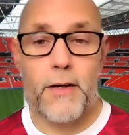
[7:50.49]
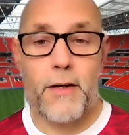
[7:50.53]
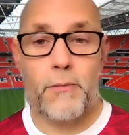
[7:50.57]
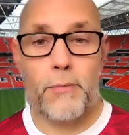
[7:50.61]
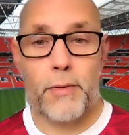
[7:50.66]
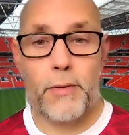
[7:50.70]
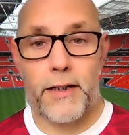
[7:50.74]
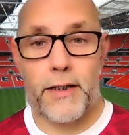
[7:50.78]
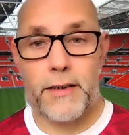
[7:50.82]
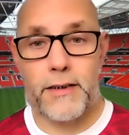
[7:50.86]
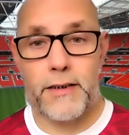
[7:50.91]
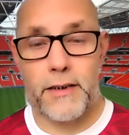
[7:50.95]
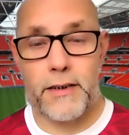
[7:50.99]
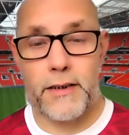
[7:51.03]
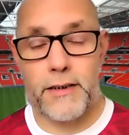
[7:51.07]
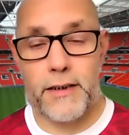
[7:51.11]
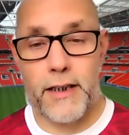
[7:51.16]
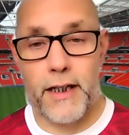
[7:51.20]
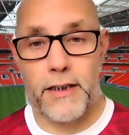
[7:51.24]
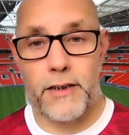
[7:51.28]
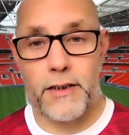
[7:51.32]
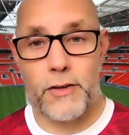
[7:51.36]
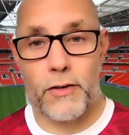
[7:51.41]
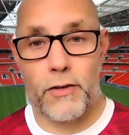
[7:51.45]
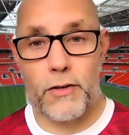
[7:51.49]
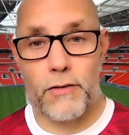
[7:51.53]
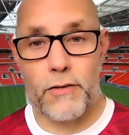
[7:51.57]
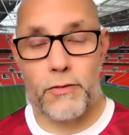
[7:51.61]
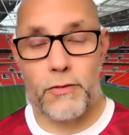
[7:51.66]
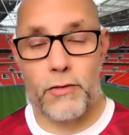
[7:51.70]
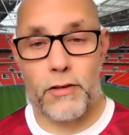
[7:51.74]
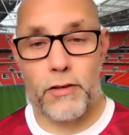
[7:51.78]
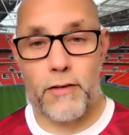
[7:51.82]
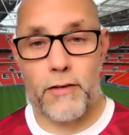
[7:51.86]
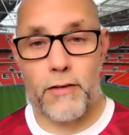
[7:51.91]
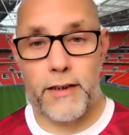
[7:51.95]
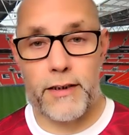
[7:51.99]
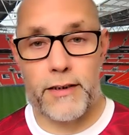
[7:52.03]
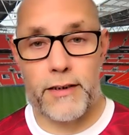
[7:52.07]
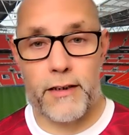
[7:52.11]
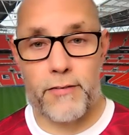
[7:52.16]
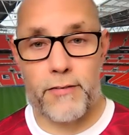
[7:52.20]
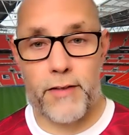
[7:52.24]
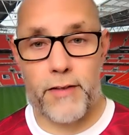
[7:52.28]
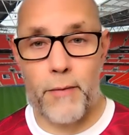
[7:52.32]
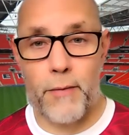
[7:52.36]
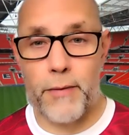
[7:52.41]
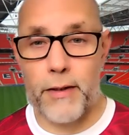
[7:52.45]
Please stay tuned for all the great
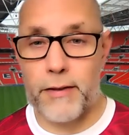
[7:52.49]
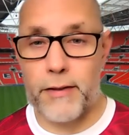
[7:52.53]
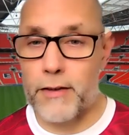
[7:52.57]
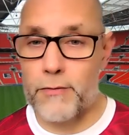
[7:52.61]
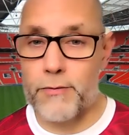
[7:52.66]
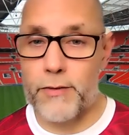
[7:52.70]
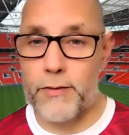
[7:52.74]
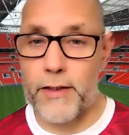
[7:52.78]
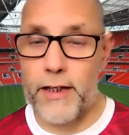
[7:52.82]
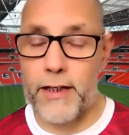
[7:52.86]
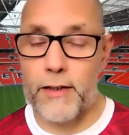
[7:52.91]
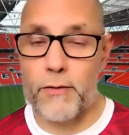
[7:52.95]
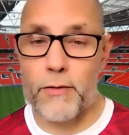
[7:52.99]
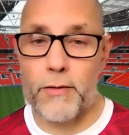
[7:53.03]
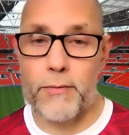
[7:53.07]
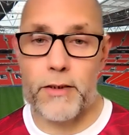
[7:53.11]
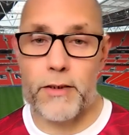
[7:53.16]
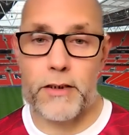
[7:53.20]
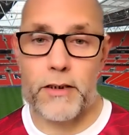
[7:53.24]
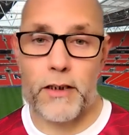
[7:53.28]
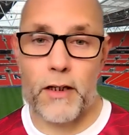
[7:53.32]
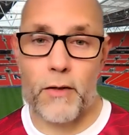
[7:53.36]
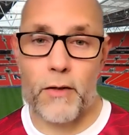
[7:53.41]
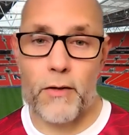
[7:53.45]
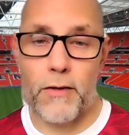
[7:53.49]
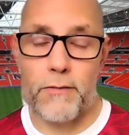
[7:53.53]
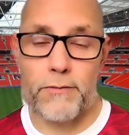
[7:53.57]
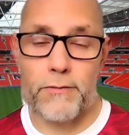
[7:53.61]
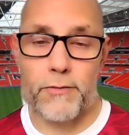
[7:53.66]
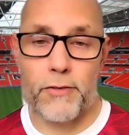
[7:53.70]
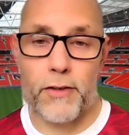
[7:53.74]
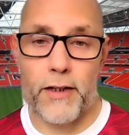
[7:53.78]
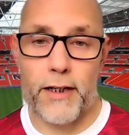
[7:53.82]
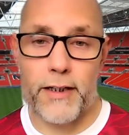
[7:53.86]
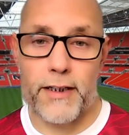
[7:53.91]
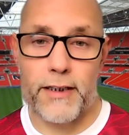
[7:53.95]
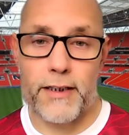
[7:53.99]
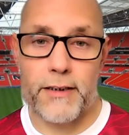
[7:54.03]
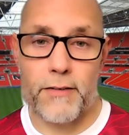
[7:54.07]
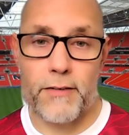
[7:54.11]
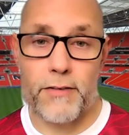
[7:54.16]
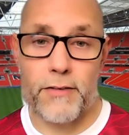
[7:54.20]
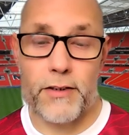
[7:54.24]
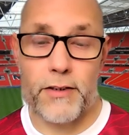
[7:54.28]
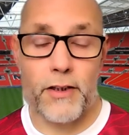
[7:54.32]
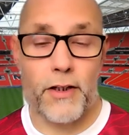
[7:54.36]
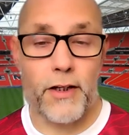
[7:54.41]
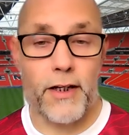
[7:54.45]
stuff coming up. Don't forget the women's show on Friday,
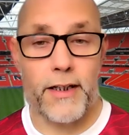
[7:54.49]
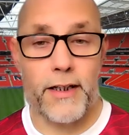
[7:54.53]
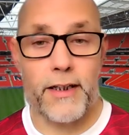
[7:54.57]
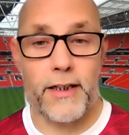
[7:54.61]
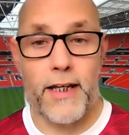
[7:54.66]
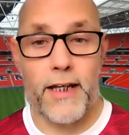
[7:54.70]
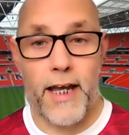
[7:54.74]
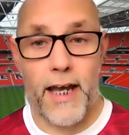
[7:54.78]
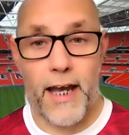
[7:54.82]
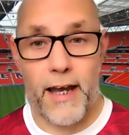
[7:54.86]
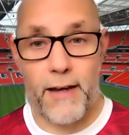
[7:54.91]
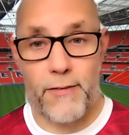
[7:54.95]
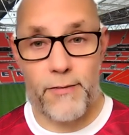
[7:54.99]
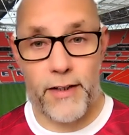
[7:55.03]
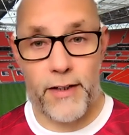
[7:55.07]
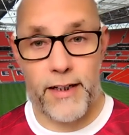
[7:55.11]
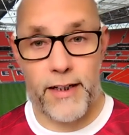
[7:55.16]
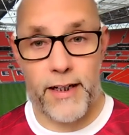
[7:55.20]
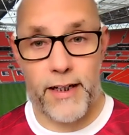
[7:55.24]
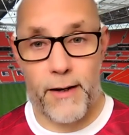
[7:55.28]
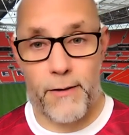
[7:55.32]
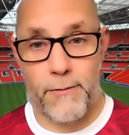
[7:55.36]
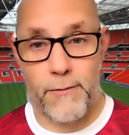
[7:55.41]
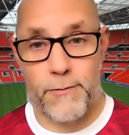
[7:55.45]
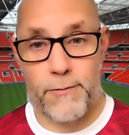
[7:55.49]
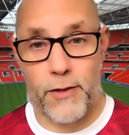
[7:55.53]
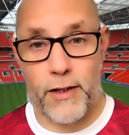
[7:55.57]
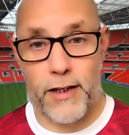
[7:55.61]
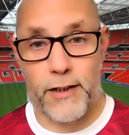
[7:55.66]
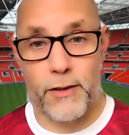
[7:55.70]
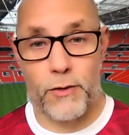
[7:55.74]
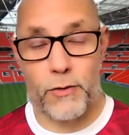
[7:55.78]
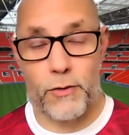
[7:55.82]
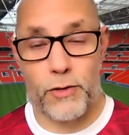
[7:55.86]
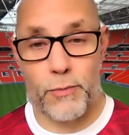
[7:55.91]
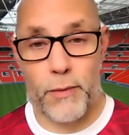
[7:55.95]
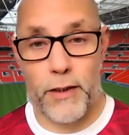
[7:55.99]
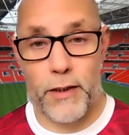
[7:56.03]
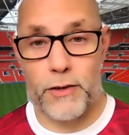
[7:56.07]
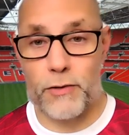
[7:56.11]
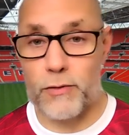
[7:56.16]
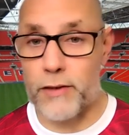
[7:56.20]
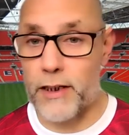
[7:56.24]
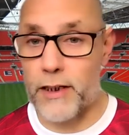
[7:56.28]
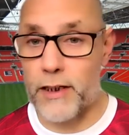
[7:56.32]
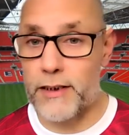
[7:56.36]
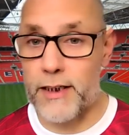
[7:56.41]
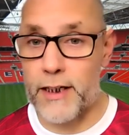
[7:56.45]
7:30, FA Cup final
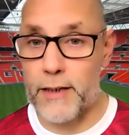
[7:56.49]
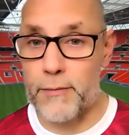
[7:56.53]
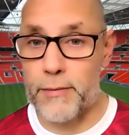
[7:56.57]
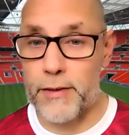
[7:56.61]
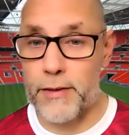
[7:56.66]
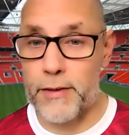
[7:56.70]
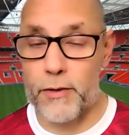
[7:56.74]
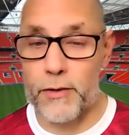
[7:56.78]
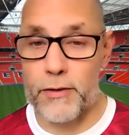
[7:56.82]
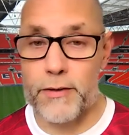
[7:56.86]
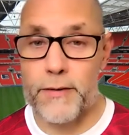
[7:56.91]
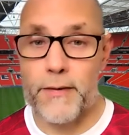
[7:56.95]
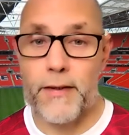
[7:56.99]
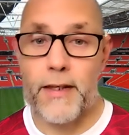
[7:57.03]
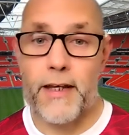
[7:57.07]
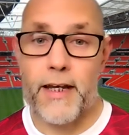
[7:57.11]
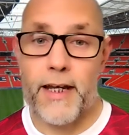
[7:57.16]
special. That's going to be good.